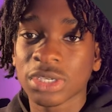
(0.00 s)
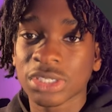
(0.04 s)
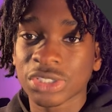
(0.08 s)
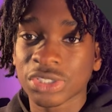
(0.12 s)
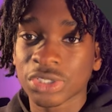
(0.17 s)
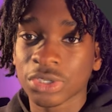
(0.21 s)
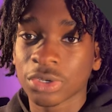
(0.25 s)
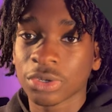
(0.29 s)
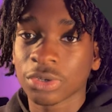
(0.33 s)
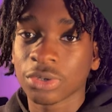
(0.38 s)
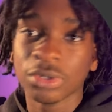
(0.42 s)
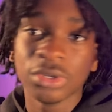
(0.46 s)

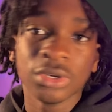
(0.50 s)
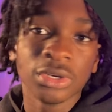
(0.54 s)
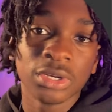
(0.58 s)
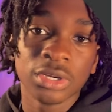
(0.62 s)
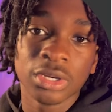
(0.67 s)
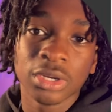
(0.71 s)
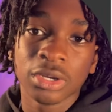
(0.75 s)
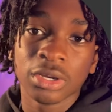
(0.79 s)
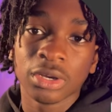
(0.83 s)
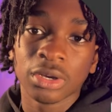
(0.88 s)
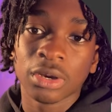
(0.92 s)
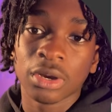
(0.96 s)
So
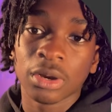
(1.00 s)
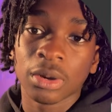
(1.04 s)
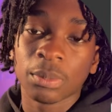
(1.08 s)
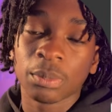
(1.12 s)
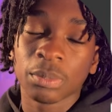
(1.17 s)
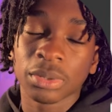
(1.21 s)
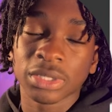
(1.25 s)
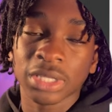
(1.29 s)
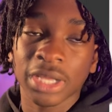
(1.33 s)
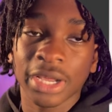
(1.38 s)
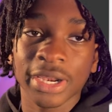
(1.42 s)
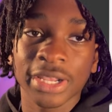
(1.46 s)

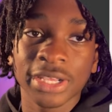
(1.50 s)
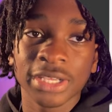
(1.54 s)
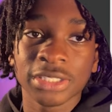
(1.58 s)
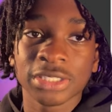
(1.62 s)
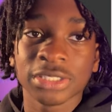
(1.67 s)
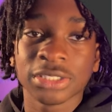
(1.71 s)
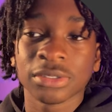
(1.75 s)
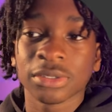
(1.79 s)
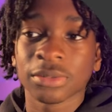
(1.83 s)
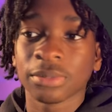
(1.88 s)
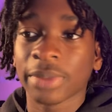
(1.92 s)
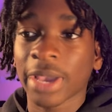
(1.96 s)
Pilates
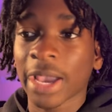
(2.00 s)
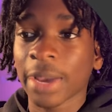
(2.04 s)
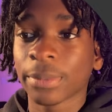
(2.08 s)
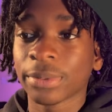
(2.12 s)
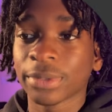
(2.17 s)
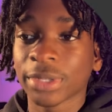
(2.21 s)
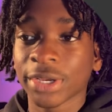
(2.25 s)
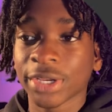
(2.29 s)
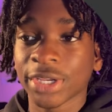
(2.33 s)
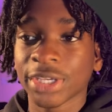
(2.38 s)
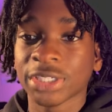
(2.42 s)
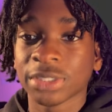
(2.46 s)

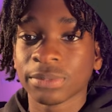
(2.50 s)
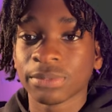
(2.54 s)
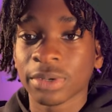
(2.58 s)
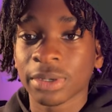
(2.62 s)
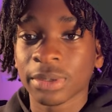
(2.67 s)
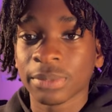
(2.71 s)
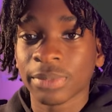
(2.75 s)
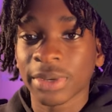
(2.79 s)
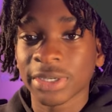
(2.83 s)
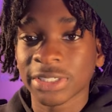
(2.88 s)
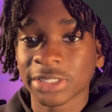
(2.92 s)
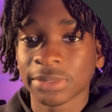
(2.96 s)

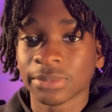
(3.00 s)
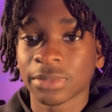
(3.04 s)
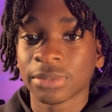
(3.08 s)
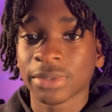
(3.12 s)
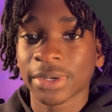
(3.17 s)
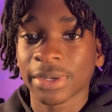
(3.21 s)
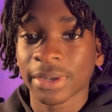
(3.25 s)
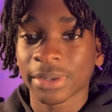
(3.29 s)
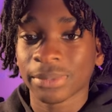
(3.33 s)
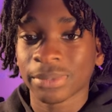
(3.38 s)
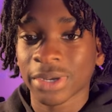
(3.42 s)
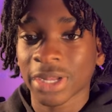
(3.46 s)
based in
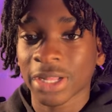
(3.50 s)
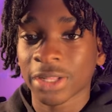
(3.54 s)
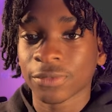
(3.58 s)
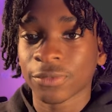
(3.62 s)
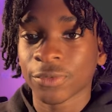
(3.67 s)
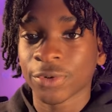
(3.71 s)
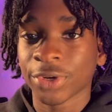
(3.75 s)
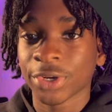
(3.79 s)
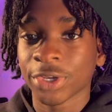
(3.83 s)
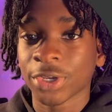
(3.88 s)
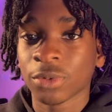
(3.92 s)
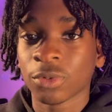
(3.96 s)
Burbank,
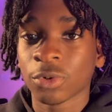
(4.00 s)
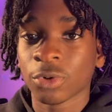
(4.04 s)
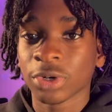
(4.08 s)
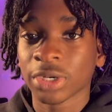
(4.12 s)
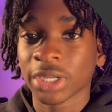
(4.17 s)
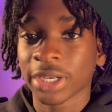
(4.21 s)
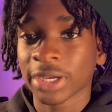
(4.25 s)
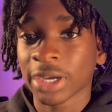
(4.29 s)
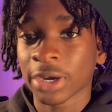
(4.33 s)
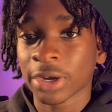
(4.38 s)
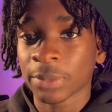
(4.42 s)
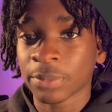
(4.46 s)
California, or
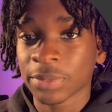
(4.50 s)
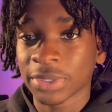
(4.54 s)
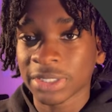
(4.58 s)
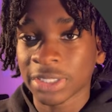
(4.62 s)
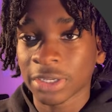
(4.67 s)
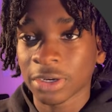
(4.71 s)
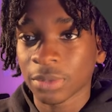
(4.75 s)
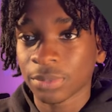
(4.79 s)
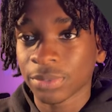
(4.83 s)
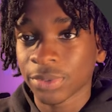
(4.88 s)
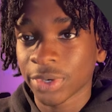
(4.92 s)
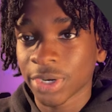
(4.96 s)
like I could put that
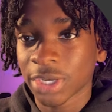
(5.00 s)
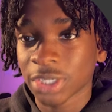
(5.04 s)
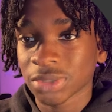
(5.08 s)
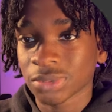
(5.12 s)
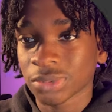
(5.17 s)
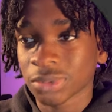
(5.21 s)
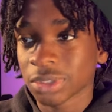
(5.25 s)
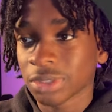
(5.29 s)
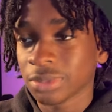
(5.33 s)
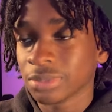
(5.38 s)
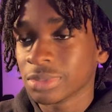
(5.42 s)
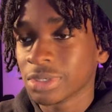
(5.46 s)
up here as
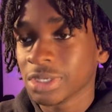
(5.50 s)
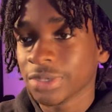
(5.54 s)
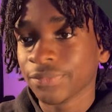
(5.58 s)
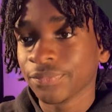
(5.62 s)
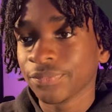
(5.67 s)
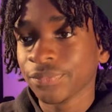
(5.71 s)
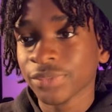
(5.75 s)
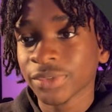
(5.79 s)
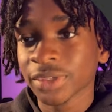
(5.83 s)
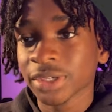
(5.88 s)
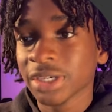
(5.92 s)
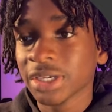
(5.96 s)
well. But
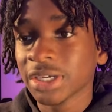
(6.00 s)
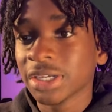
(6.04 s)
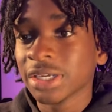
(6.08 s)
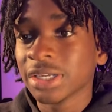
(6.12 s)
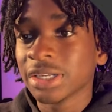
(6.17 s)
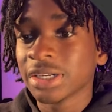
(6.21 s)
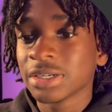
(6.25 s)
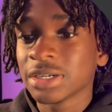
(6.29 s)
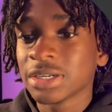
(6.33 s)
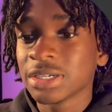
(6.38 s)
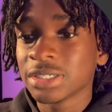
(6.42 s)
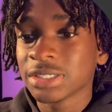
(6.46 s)

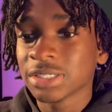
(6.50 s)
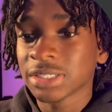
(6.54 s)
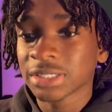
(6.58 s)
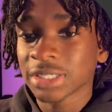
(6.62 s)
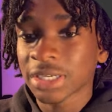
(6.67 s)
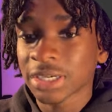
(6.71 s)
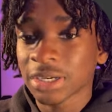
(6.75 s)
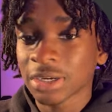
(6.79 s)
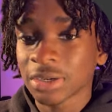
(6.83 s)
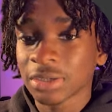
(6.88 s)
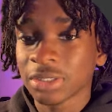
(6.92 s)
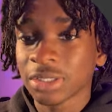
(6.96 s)
this is just
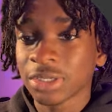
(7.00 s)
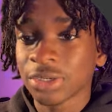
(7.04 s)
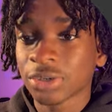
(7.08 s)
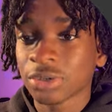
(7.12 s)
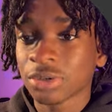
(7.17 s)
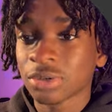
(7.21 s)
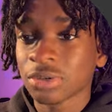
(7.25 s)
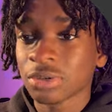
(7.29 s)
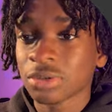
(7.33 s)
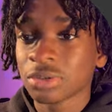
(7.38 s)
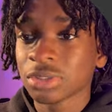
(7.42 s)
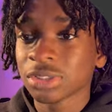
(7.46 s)
like a
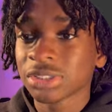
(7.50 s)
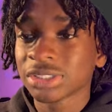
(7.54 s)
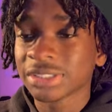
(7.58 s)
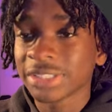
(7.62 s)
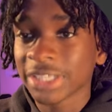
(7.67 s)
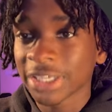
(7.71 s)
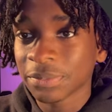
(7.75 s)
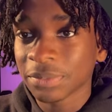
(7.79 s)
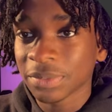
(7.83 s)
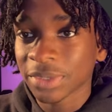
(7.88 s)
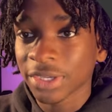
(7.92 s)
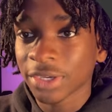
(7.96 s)
little
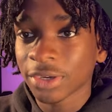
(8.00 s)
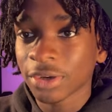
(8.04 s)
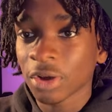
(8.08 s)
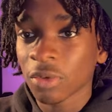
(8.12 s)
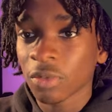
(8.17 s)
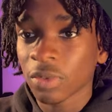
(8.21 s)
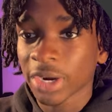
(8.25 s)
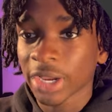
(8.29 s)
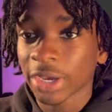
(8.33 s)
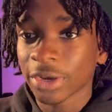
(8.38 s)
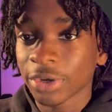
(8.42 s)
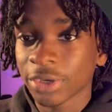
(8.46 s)
sneak peek of
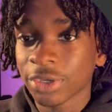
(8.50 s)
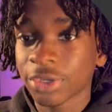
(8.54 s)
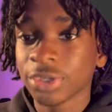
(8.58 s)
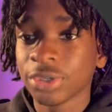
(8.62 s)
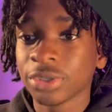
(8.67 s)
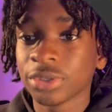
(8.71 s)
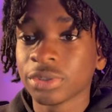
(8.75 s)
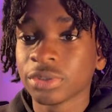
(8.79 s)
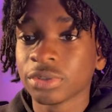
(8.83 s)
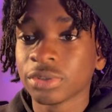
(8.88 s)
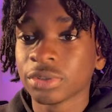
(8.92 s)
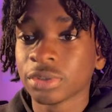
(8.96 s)
what I could
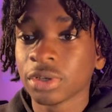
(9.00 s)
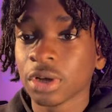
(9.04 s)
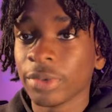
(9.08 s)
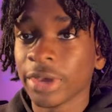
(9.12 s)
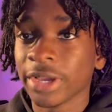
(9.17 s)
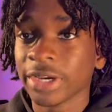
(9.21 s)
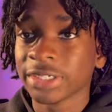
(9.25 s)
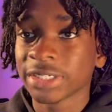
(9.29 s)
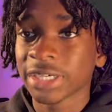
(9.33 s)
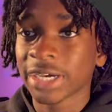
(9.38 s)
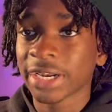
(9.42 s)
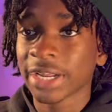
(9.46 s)
do and
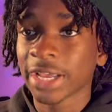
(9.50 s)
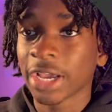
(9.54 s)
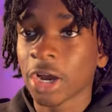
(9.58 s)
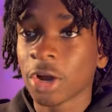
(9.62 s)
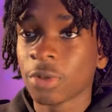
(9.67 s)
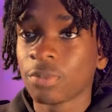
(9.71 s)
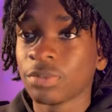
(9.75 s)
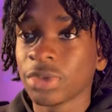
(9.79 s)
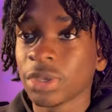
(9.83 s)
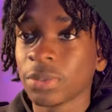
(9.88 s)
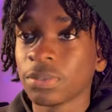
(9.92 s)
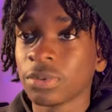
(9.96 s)
trying to help
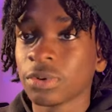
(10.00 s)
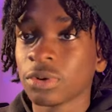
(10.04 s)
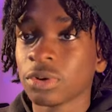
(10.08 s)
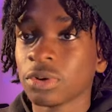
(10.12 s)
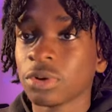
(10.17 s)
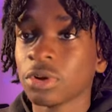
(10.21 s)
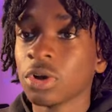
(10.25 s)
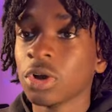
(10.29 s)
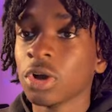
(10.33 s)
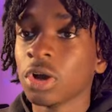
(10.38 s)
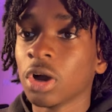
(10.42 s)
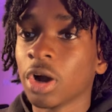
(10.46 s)
people
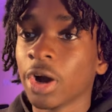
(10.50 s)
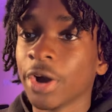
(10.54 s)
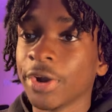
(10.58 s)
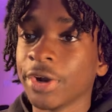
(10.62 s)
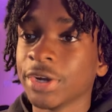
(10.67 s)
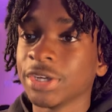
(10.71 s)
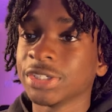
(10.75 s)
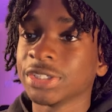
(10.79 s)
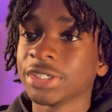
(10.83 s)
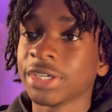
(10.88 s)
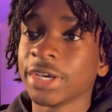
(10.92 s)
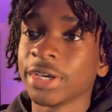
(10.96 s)

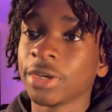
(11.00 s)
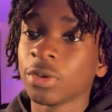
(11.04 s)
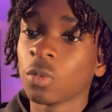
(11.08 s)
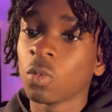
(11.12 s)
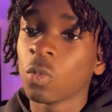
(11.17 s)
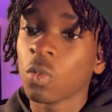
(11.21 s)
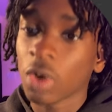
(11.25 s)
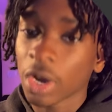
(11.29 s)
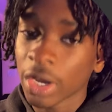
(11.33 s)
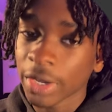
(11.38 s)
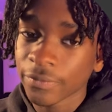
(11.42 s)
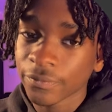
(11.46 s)
understand
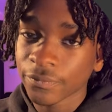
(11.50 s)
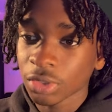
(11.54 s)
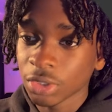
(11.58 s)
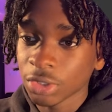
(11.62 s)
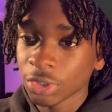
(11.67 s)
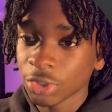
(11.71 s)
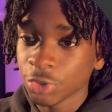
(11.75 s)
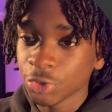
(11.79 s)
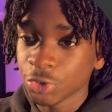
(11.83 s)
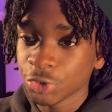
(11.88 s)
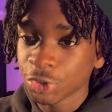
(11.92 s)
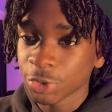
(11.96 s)
what
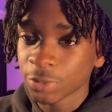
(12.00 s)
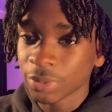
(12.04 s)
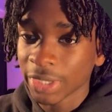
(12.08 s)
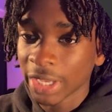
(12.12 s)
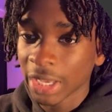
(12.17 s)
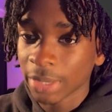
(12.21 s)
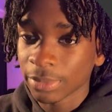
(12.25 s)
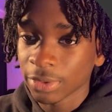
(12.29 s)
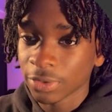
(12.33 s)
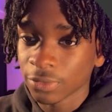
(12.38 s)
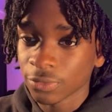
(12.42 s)
you should be aiming